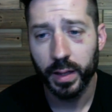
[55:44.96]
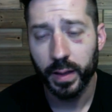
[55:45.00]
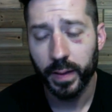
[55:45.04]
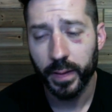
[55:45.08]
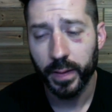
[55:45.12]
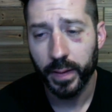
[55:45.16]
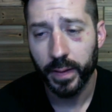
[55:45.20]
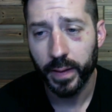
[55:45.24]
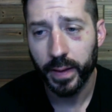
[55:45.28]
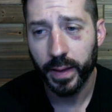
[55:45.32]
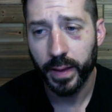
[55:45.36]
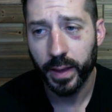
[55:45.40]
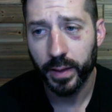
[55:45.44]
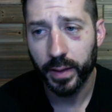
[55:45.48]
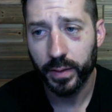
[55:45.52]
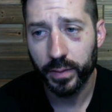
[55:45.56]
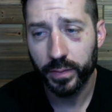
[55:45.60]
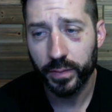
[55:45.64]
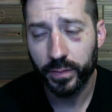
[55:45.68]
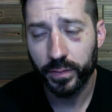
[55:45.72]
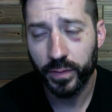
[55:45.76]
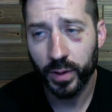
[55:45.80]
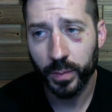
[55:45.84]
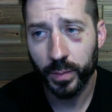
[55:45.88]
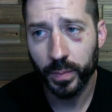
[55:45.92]
And
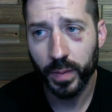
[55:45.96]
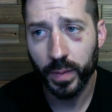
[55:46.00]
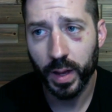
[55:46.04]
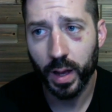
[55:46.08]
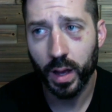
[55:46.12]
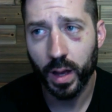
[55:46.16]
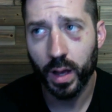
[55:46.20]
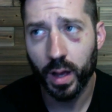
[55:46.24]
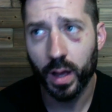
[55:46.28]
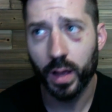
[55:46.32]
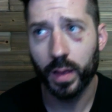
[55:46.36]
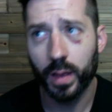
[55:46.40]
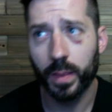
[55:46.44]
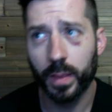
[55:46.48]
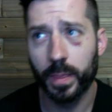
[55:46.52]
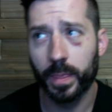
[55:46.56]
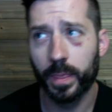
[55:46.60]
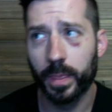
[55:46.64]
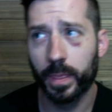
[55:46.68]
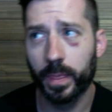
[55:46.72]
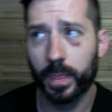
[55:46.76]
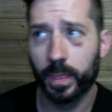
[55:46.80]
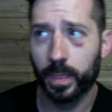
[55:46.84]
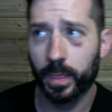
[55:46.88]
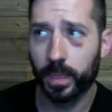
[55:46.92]
from
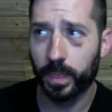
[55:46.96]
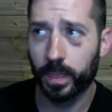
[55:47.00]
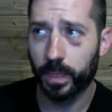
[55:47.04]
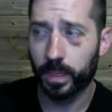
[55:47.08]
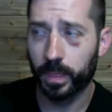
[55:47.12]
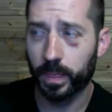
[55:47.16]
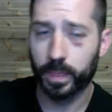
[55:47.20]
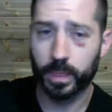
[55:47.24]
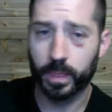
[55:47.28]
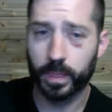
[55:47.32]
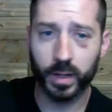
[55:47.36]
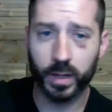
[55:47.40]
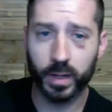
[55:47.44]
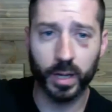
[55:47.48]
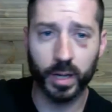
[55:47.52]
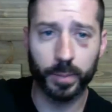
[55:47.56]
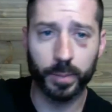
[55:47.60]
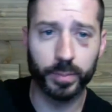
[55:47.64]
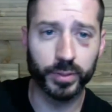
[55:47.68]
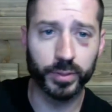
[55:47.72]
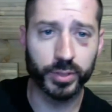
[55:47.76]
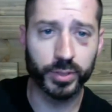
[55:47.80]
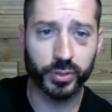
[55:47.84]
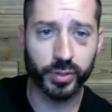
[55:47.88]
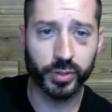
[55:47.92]
a
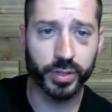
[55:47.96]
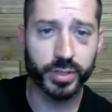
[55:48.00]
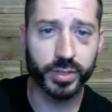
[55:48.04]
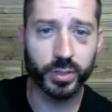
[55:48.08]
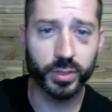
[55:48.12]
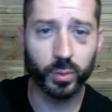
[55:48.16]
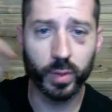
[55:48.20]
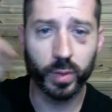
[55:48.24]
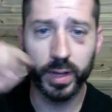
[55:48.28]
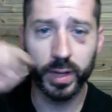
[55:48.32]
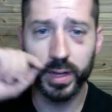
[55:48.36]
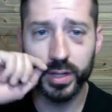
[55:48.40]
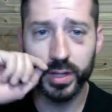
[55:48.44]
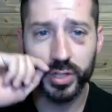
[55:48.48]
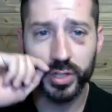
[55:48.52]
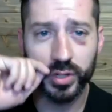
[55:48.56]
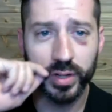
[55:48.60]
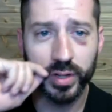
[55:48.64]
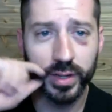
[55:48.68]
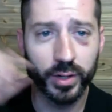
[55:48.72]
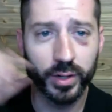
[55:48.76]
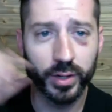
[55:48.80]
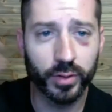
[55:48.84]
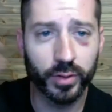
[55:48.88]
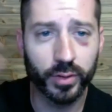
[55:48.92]
couple streets away, as you're
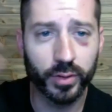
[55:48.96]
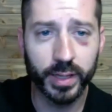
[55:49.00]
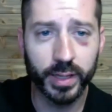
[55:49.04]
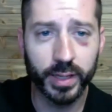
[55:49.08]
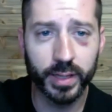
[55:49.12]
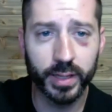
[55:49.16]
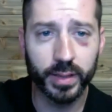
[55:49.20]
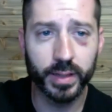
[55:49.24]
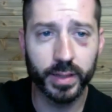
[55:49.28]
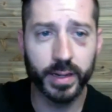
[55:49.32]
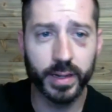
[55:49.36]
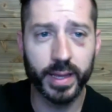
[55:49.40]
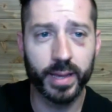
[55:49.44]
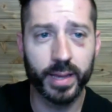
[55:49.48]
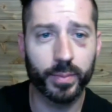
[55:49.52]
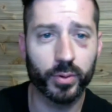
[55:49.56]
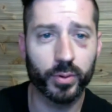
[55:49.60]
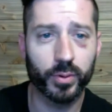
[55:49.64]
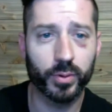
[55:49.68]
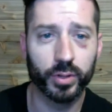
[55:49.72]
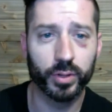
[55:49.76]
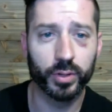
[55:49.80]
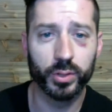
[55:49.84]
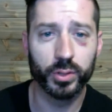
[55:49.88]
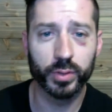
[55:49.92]
entering in the
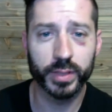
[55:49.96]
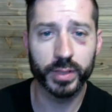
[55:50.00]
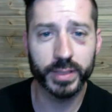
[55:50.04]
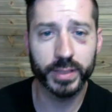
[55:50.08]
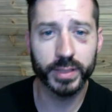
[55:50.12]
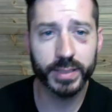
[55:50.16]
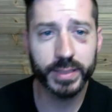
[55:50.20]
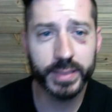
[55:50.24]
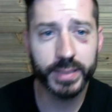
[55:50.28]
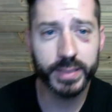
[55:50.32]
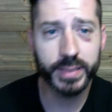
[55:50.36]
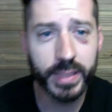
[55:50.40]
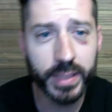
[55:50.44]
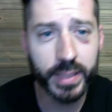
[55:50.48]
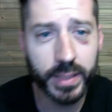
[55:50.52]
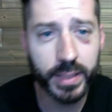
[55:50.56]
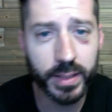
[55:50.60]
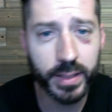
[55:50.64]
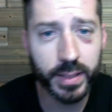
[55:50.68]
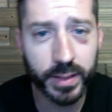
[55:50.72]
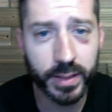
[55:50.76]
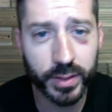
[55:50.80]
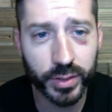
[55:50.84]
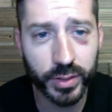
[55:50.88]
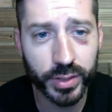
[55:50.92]
neighborhood, you can see
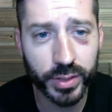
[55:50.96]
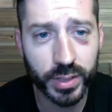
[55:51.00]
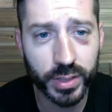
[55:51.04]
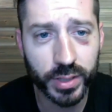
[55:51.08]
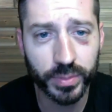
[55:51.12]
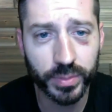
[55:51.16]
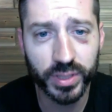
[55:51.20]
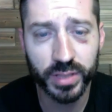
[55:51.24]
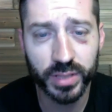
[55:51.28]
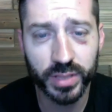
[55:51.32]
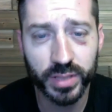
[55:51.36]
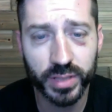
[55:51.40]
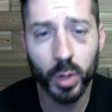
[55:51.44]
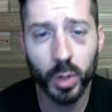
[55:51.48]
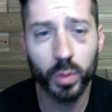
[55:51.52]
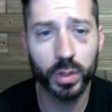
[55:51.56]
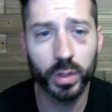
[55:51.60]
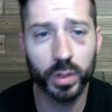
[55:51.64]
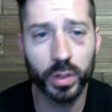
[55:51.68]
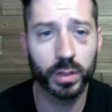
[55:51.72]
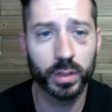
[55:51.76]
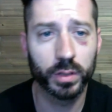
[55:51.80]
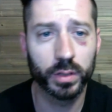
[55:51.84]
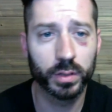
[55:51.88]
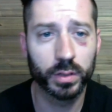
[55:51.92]
that there's some smoke,
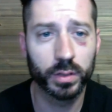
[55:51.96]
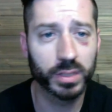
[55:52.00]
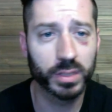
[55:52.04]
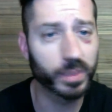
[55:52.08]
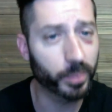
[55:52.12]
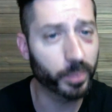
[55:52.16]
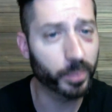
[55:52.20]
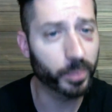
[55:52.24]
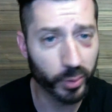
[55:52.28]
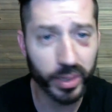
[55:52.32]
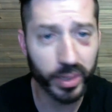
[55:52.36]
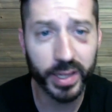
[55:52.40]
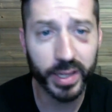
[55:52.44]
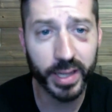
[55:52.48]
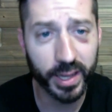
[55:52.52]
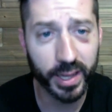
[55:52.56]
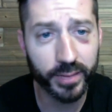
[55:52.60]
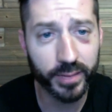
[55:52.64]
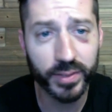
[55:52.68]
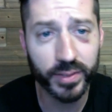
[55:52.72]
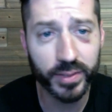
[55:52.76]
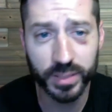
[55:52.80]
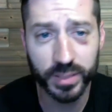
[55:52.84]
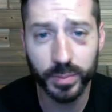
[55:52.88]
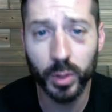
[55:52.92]
some pretty
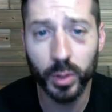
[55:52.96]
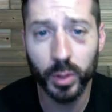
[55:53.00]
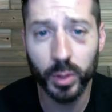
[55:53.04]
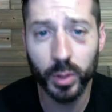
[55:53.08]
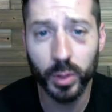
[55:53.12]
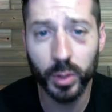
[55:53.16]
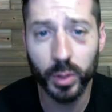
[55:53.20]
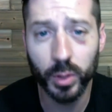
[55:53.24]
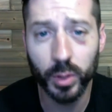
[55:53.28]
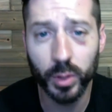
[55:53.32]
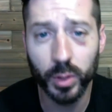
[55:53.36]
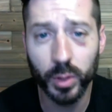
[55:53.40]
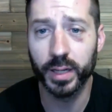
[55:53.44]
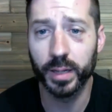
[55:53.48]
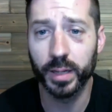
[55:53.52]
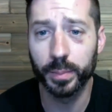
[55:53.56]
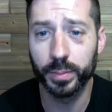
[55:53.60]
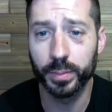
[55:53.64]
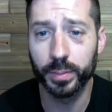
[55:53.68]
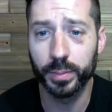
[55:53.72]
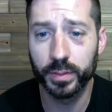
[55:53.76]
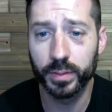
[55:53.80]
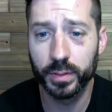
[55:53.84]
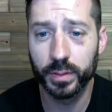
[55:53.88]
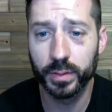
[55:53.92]
heavy smoke coming up
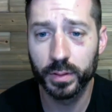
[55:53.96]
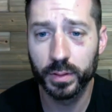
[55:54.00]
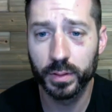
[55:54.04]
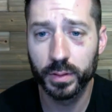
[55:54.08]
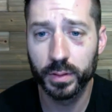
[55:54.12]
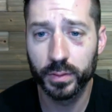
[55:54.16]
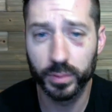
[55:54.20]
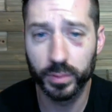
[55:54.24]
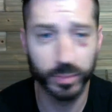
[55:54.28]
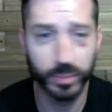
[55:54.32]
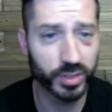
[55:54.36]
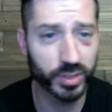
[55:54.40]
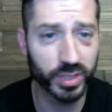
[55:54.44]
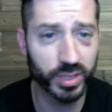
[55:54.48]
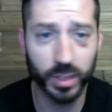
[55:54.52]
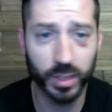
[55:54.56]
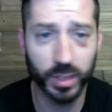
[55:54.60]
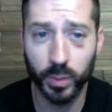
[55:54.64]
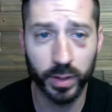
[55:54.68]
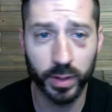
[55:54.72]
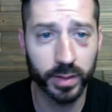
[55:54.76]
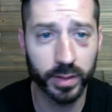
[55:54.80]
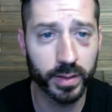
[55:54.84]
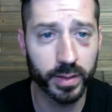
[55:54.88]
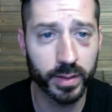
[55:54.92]
from
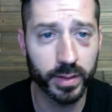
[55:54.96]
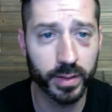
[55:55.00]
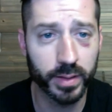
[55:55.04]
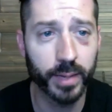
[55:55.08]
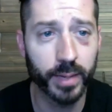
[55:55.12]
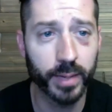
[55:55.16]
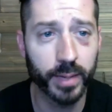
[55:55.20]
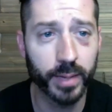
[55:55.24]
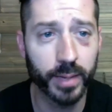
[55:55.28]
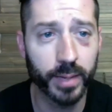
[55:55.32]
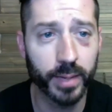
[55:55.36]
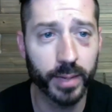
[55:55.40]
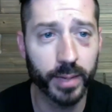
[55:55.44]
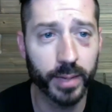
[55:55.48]
somewhere in the neighborhood.